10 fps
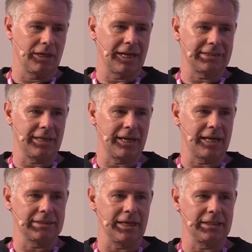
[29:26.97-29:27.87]
and
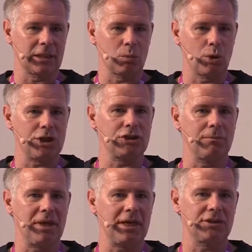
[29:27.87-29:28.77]
asking what is the
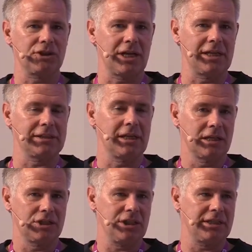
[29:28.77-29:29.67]
biggest challenge
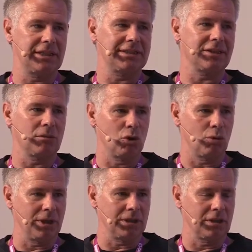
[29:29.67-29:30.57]
she sees at the
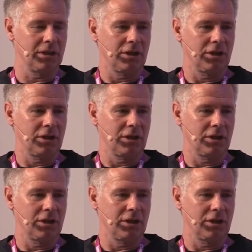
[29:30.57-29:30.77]
moment,